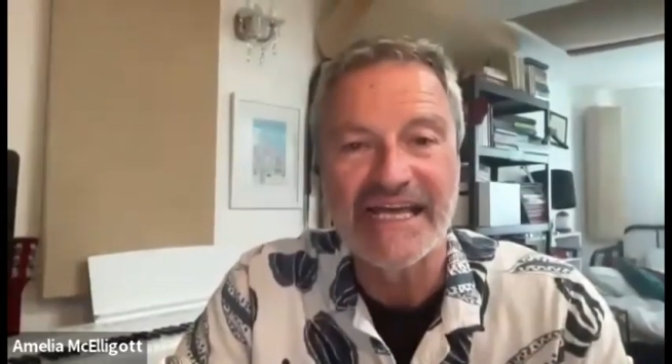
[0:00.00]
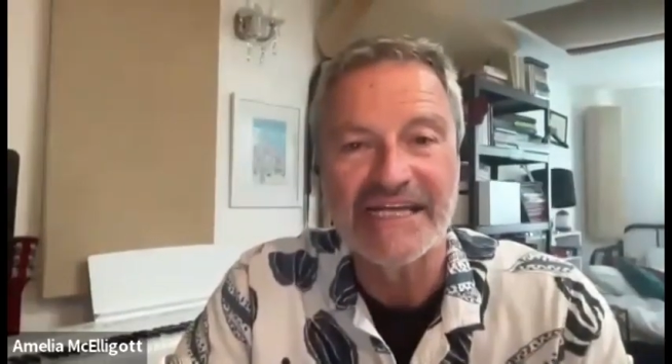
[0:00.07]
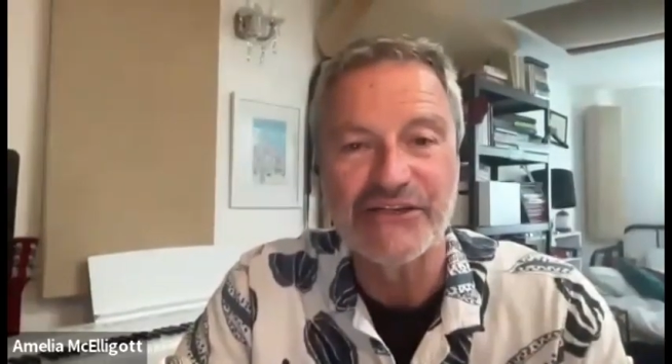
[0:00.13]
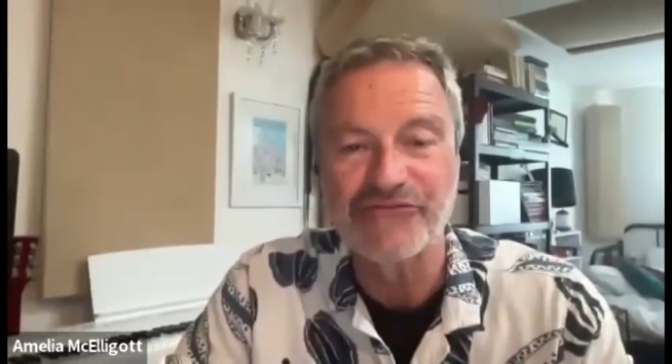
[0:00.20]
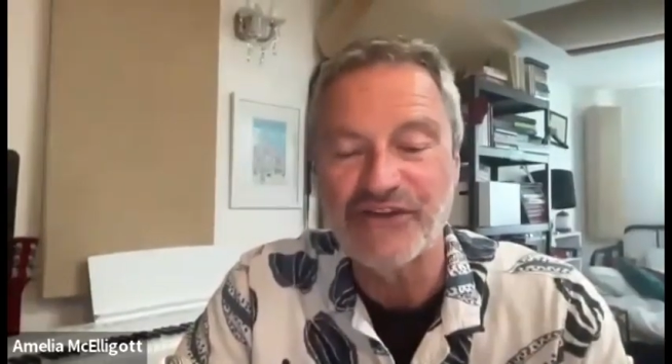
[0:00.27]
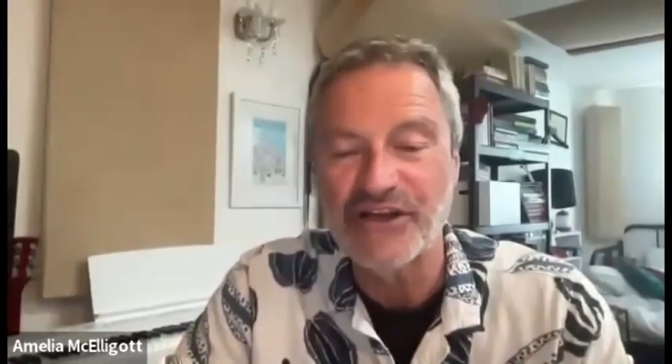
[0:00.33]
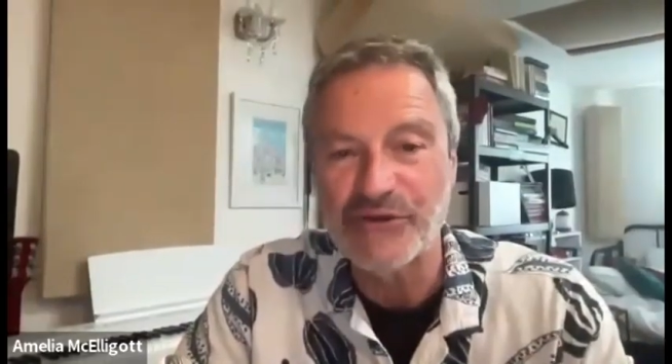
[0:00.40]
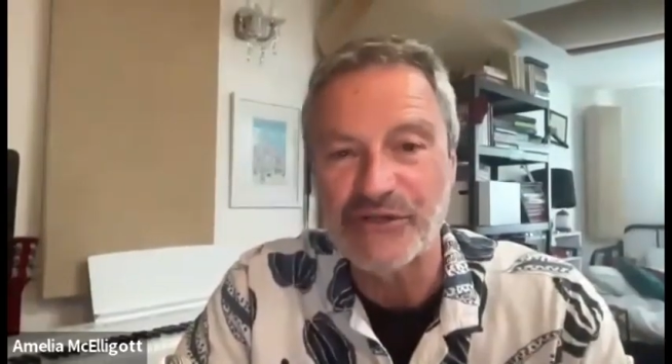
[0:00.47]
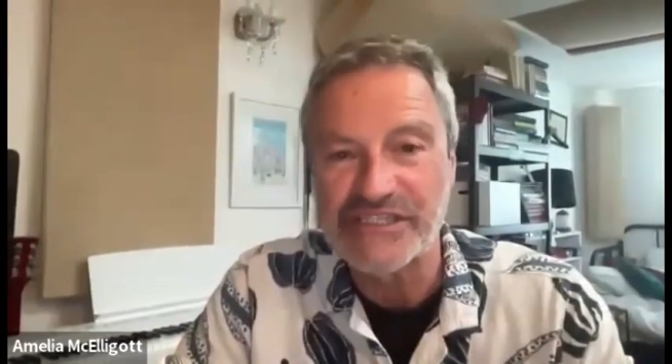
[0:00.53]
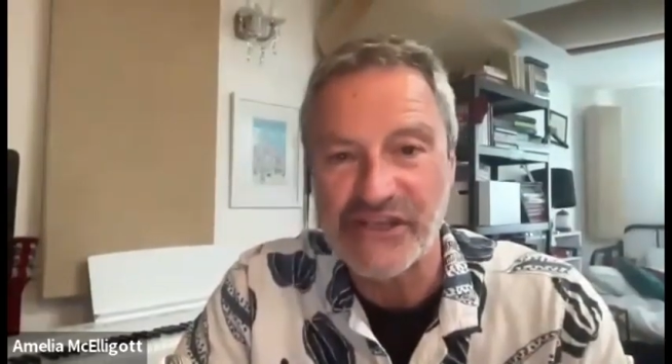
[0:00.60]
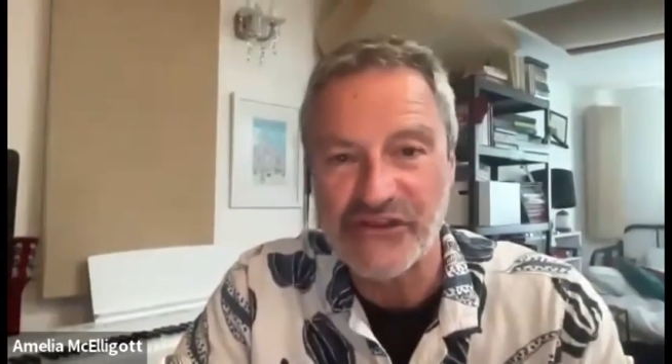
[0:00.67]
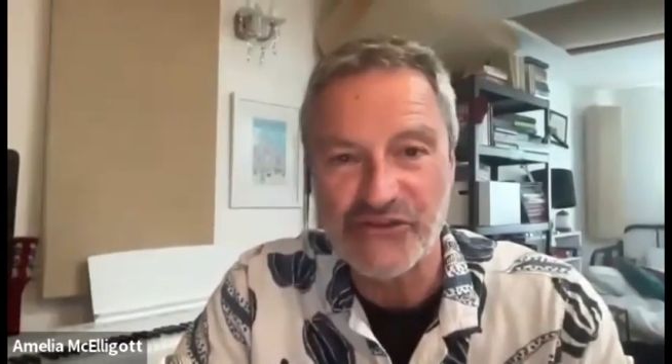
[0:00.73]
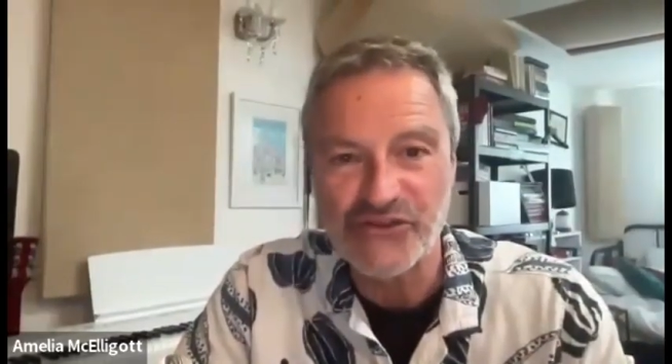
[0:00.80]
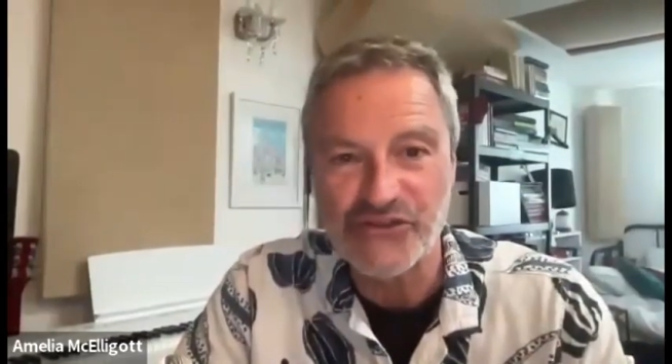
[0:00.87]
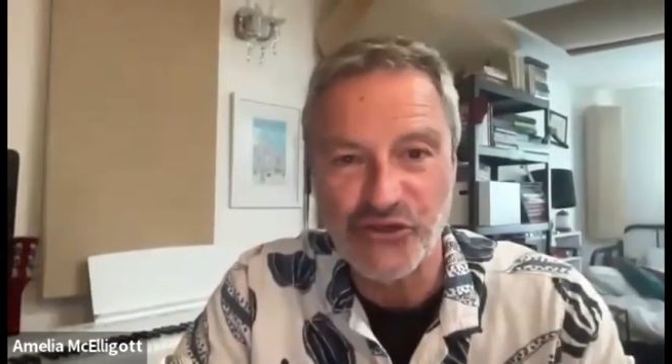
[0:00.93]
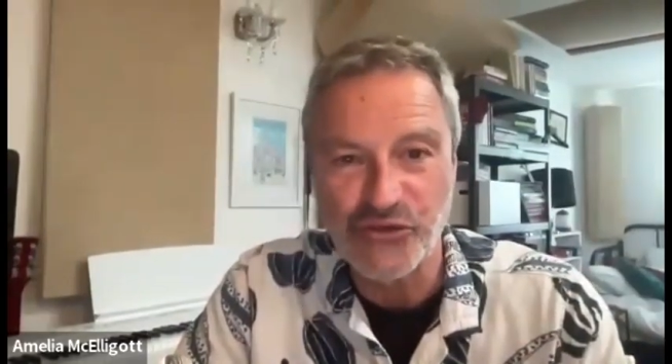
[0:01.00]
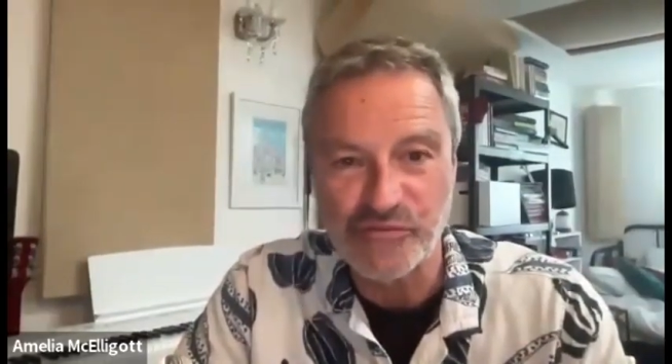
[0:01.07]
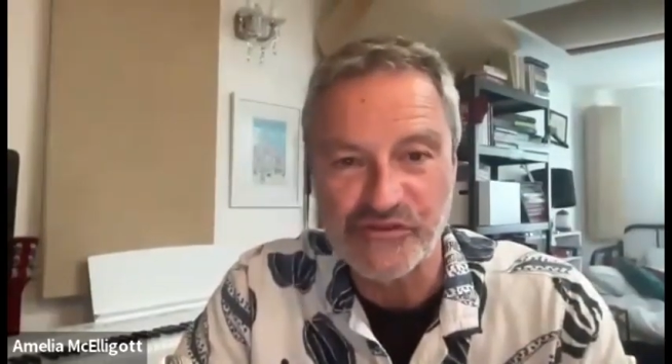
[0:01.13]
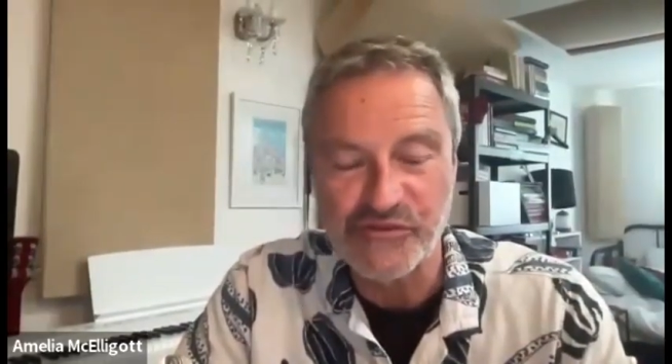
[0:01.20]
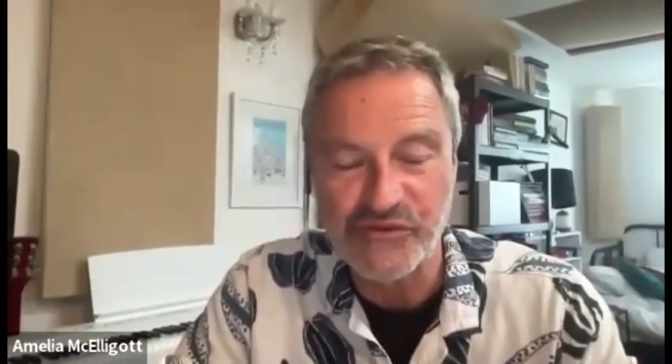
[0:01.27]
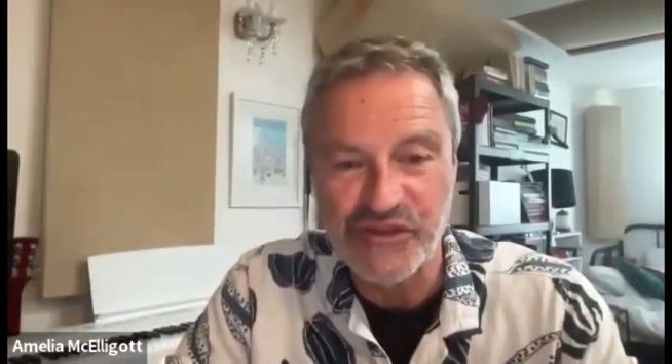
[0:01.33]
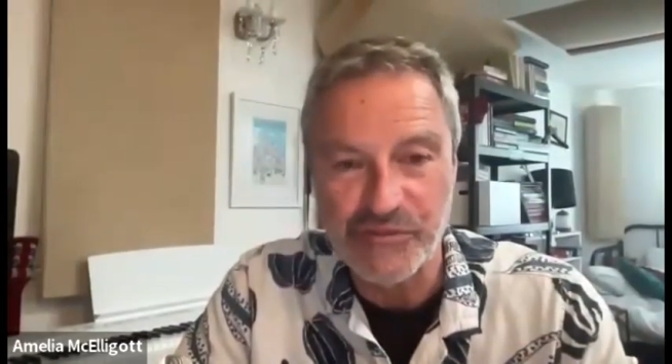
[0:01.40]
and had various other
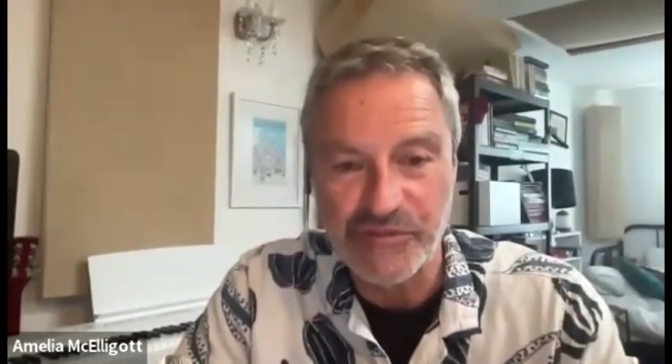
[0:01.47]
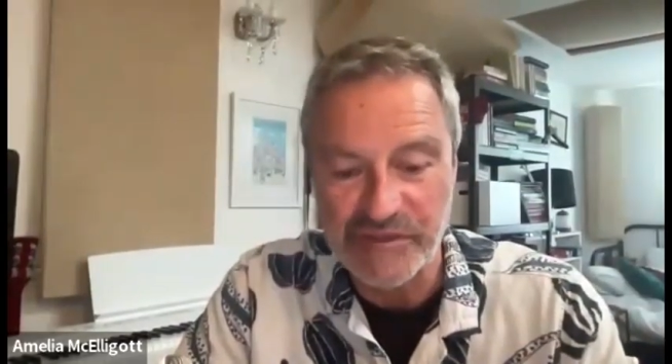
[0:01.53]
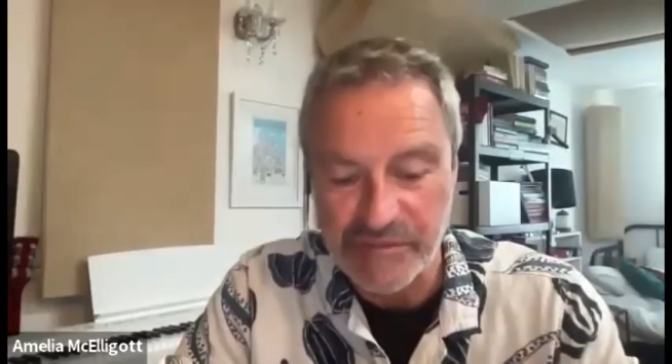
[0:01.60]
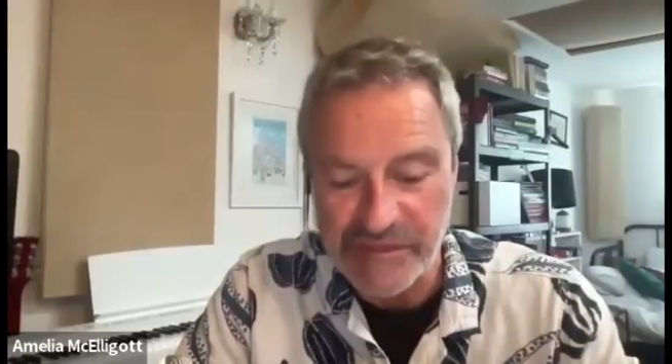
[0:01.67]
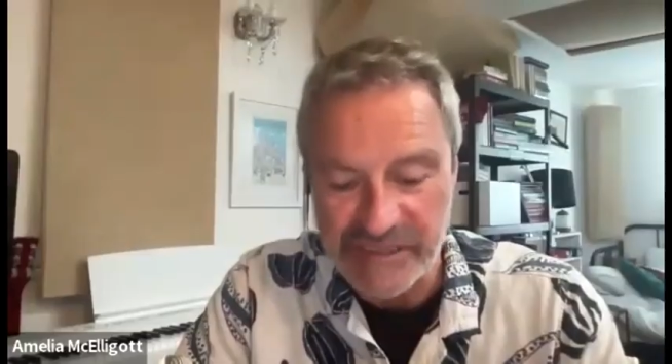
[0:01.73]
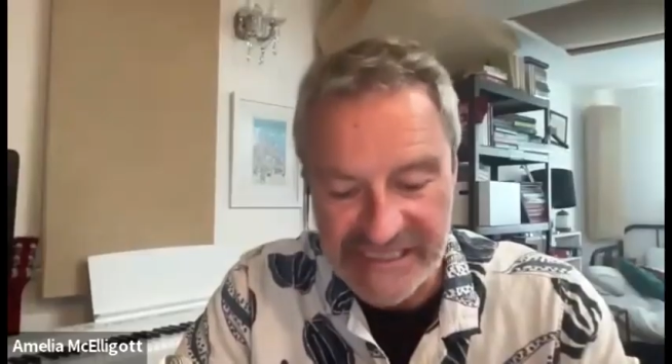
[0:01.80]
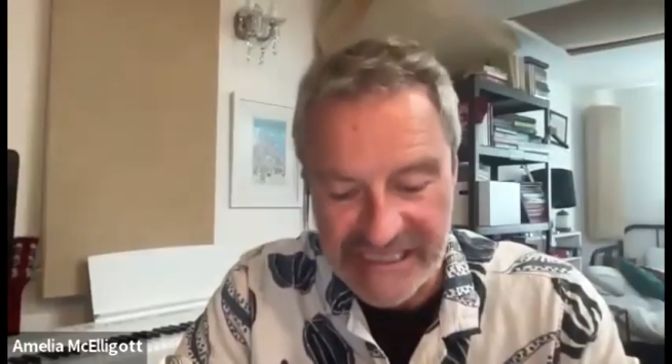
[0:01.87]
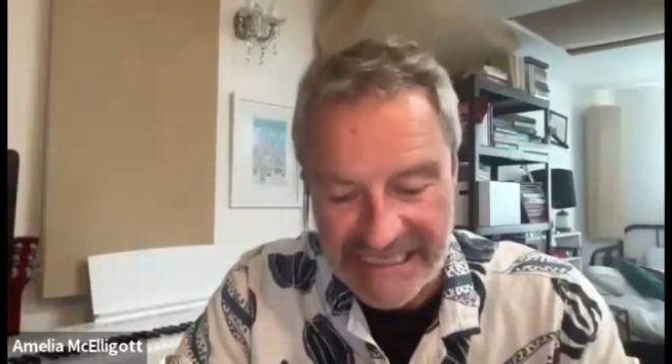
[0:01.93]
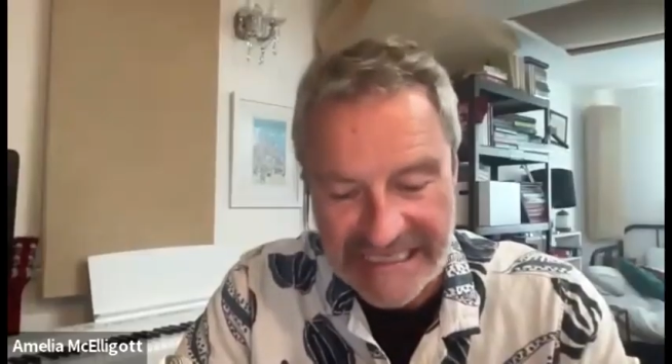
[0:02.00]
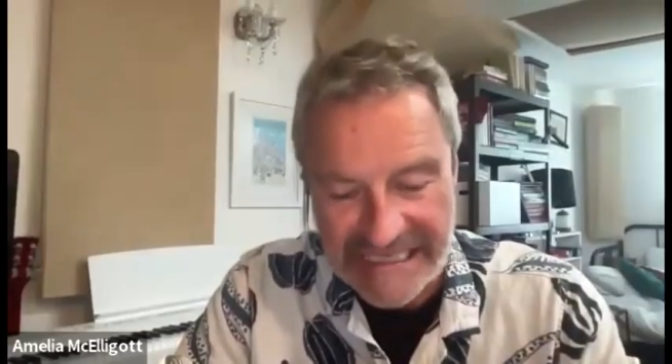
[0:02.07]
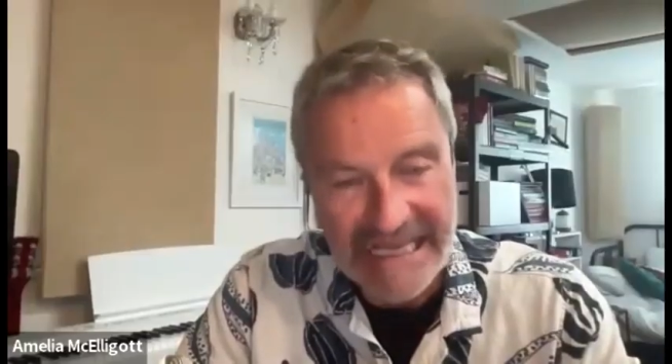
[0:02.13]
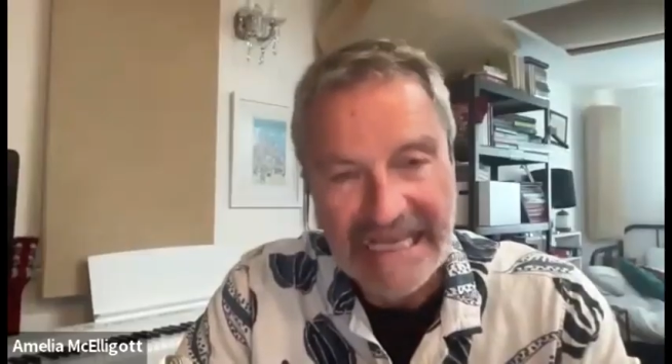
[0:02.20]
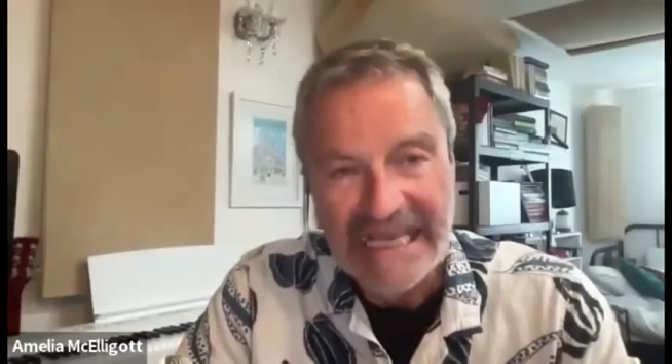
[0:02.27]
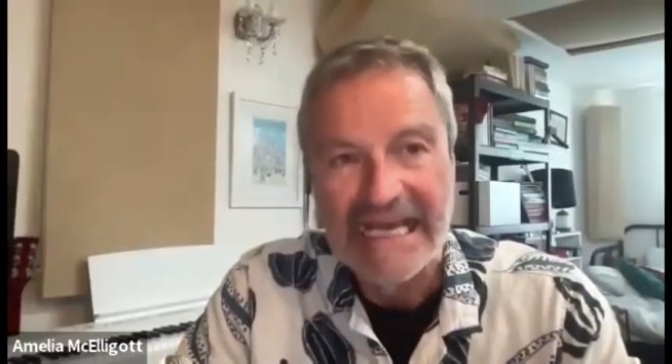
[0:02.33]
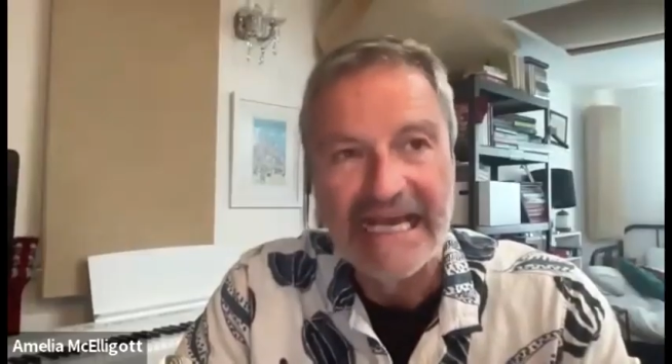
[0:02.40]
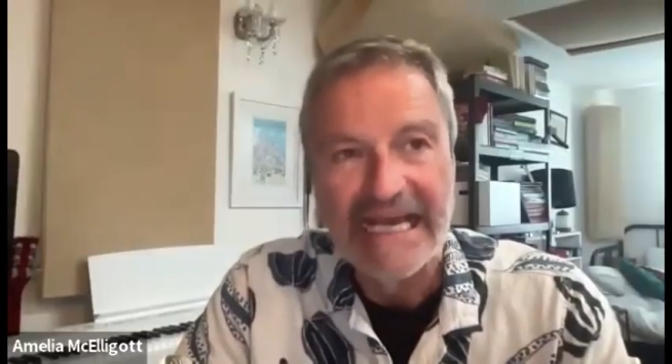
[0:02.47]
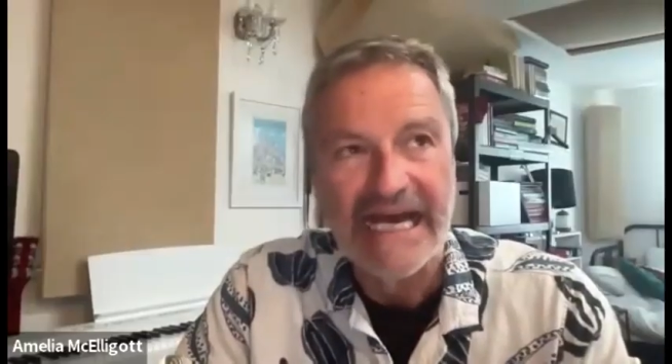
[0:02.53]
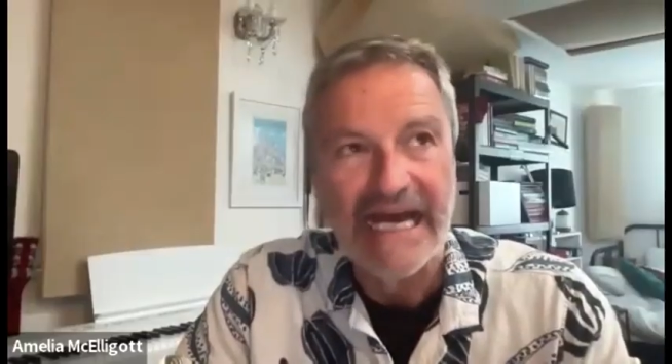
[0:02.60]
jobs with the BBC.